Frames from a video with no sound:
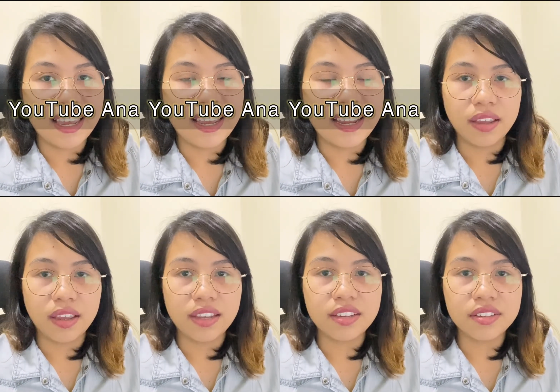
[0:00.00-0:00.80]
And
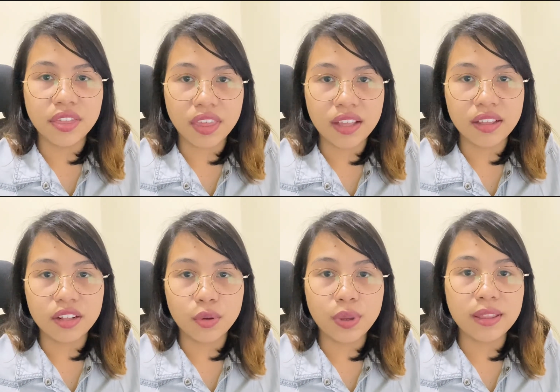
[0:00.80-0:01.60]
I just think
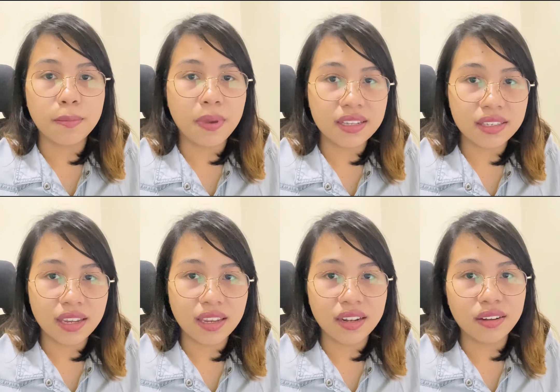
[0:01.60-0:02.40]
that knowing the
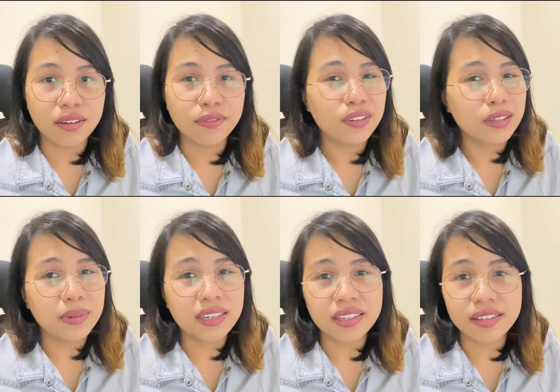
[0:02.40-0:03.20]
basic and the
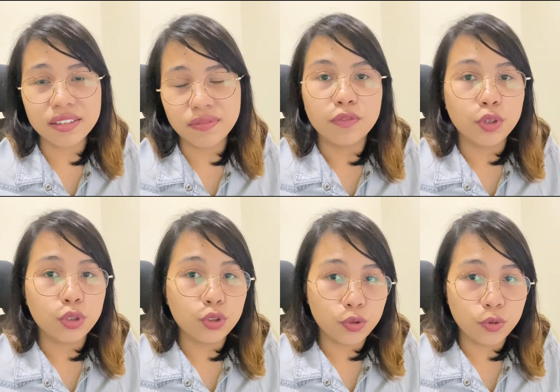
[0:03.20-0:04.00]
fundamentals of
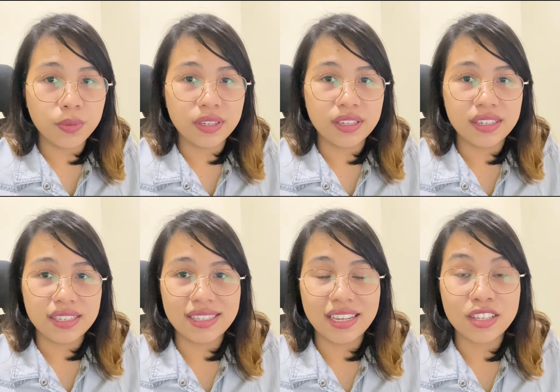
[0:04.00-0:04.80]
YouTube
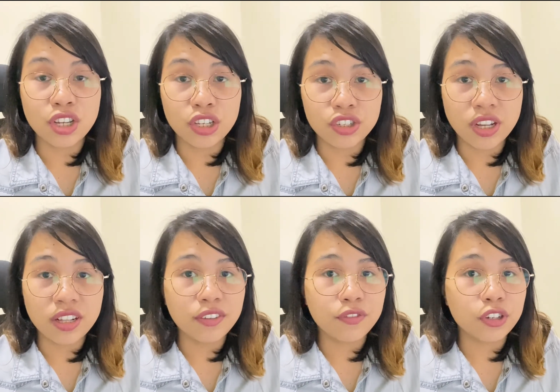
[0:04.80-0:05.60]
is
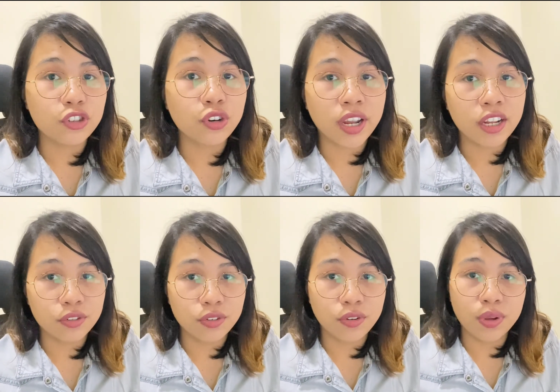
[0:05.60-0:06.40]
essential if you're trying
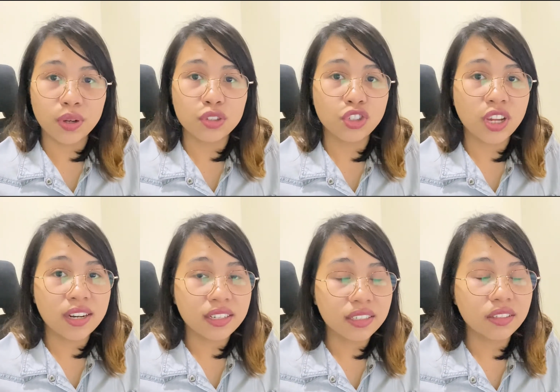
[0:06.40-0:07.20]
to grow your
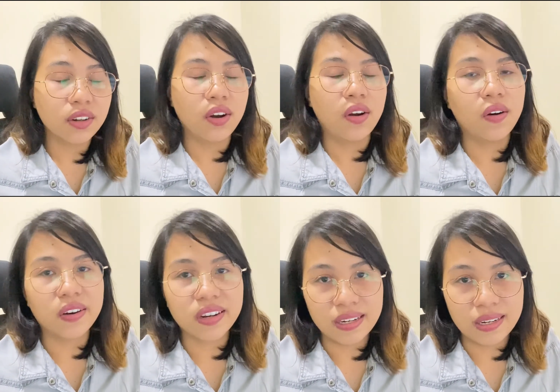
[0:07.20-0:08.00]
channel
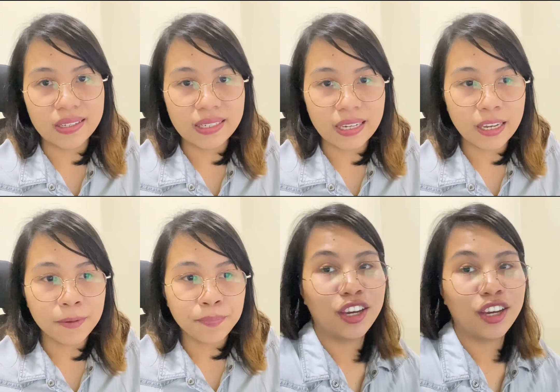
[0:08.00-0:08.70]
organically.